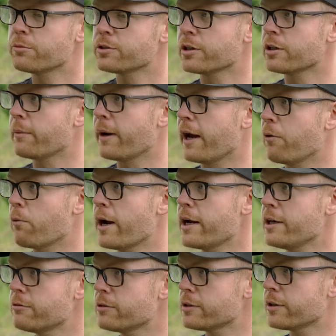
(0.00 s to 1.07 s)
was on about it when
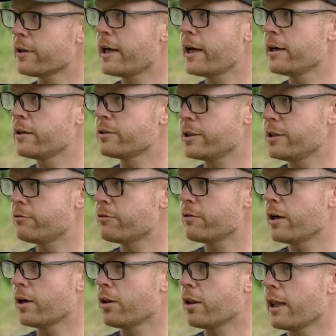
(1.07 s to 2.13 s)
he was on there because he drew
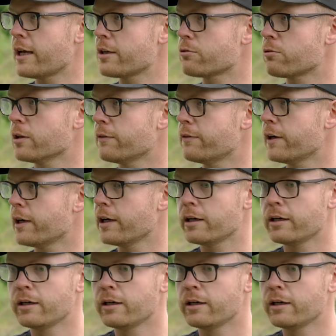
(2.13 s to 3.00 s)
it on the last qualifier.